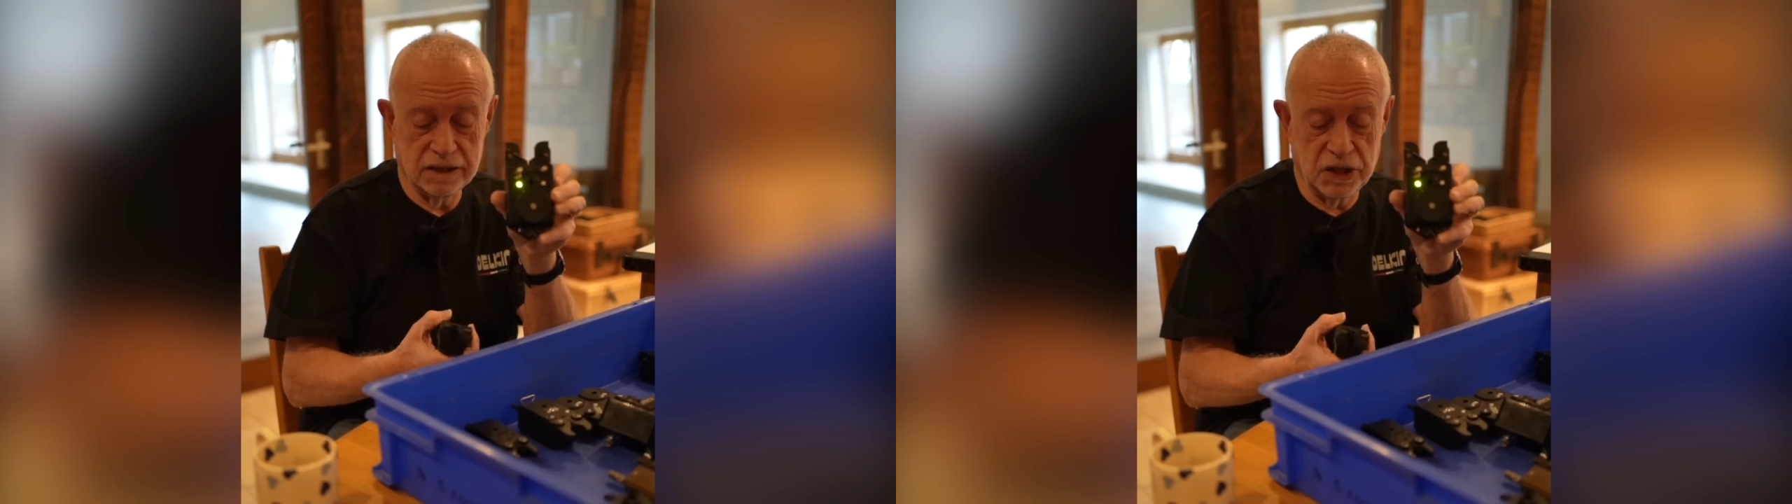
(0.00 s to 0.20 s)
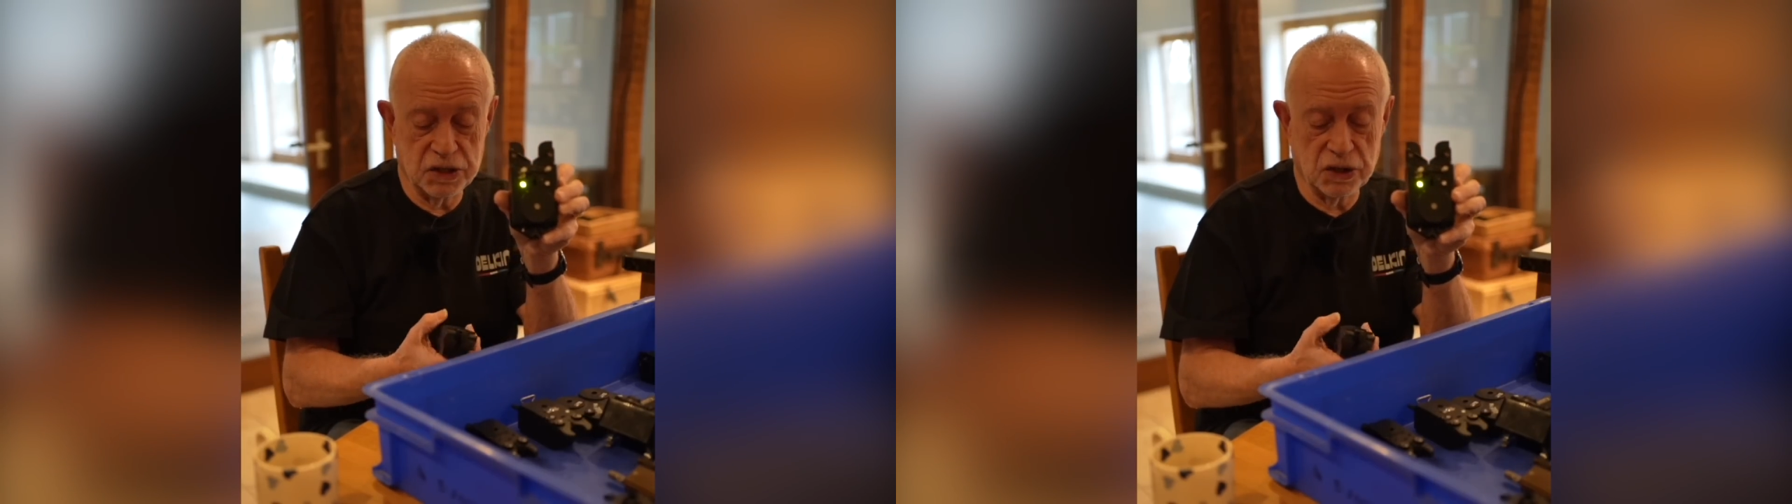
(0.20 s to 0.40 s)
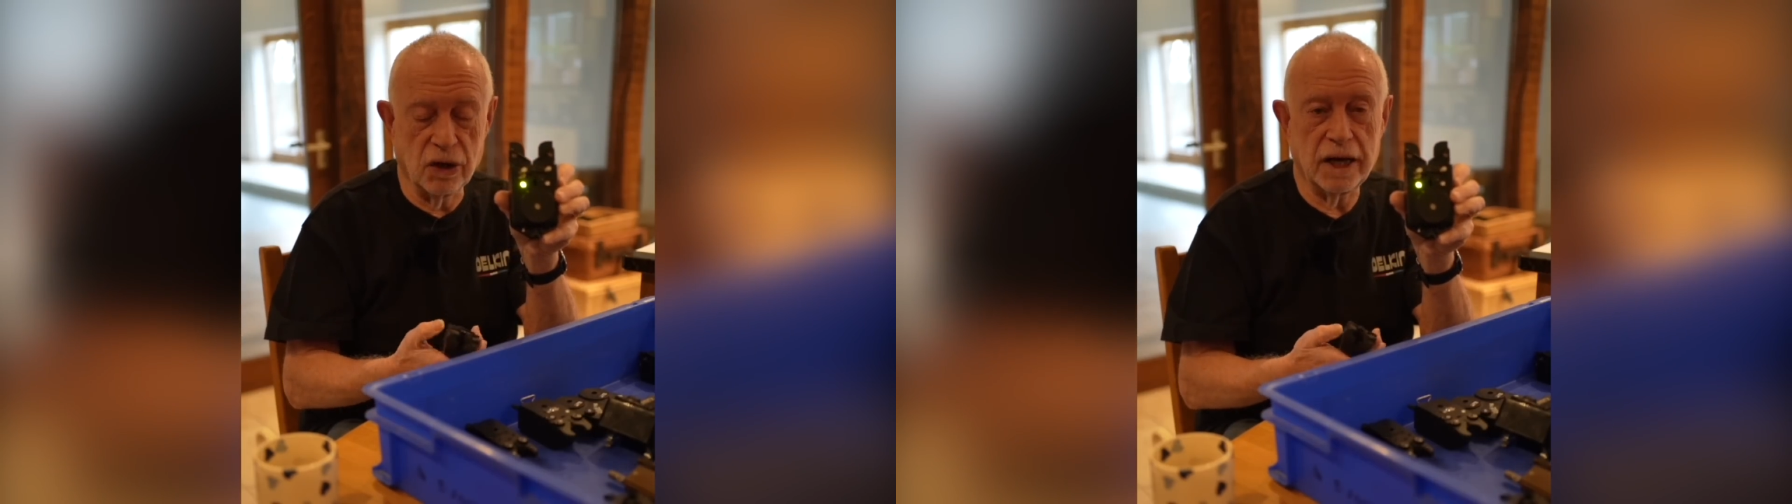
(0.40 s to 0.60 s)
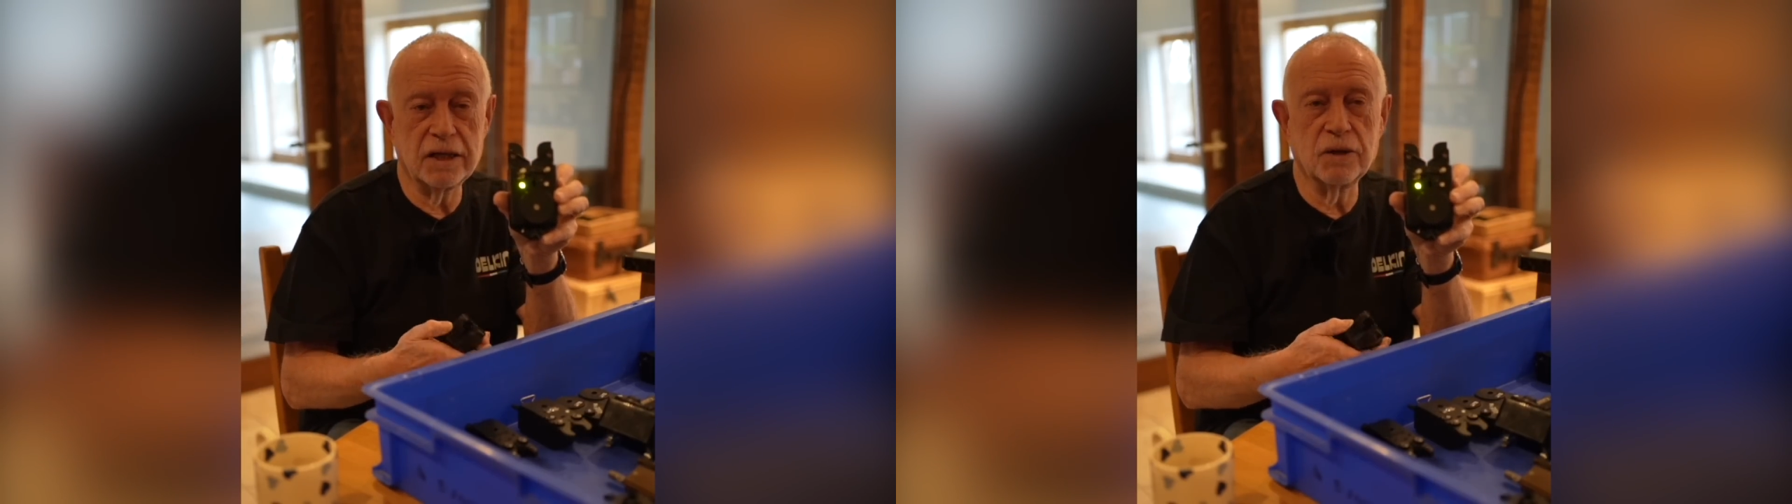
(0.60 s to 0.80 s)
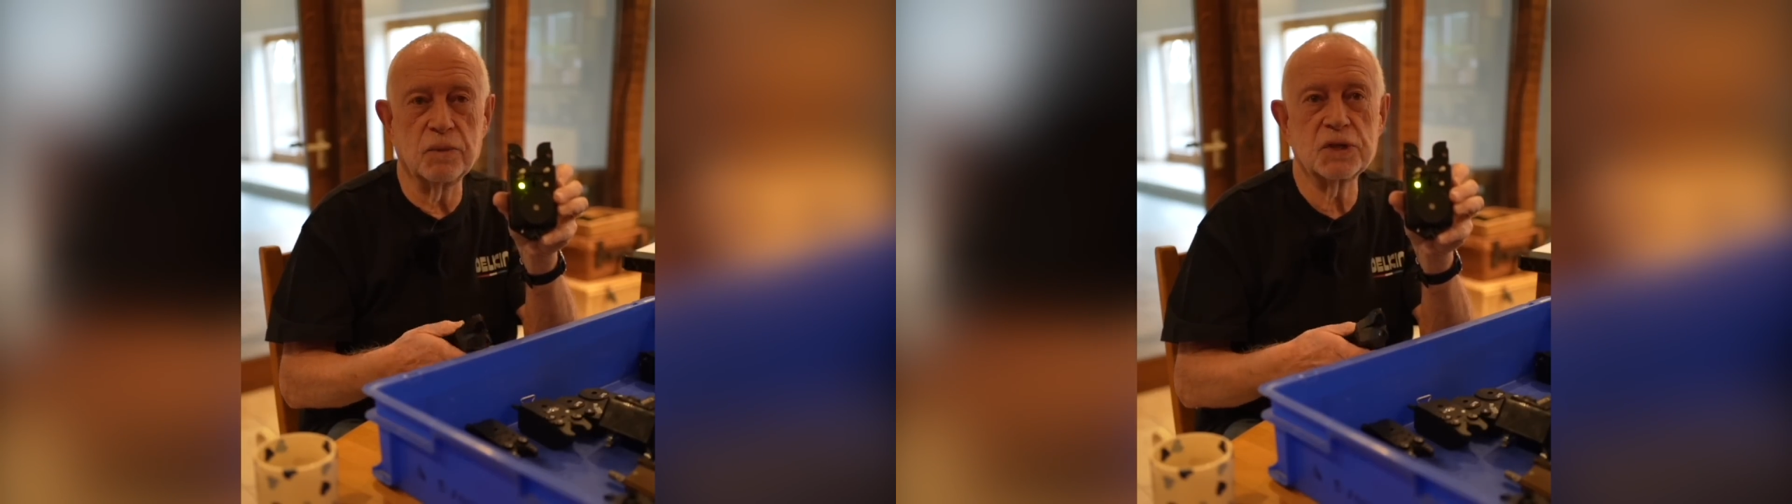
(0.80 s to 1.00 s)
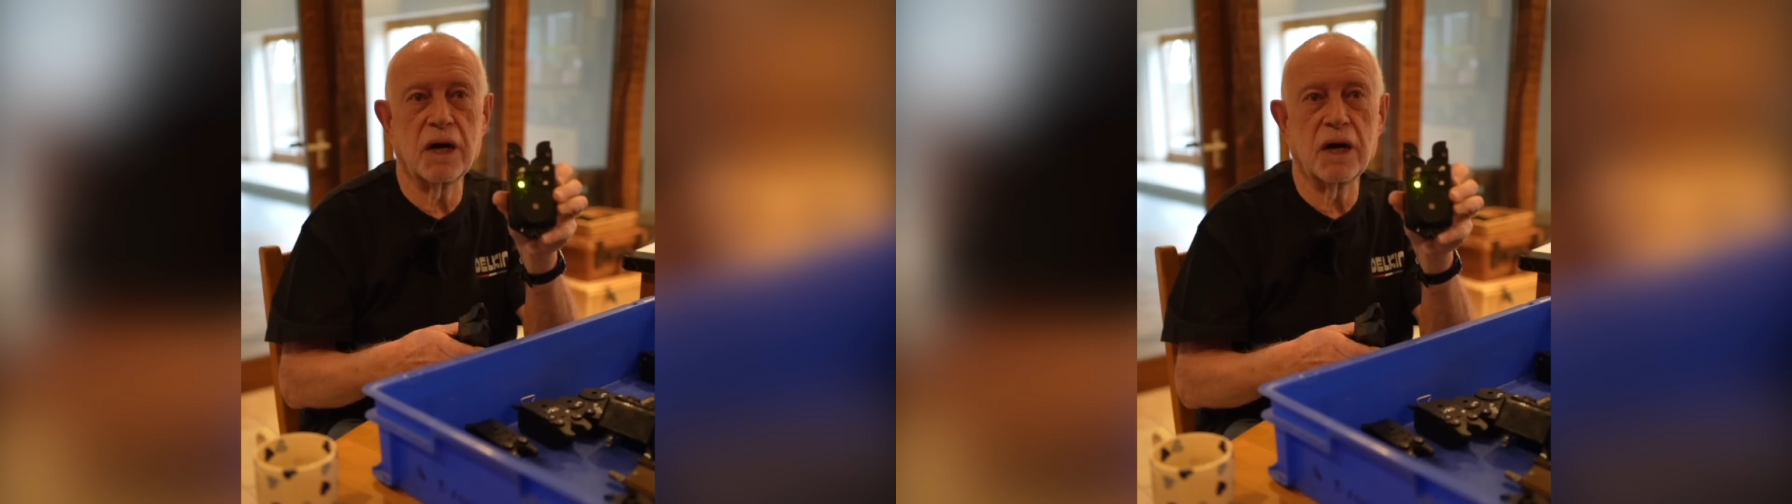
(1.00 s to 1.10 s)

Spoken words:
design that was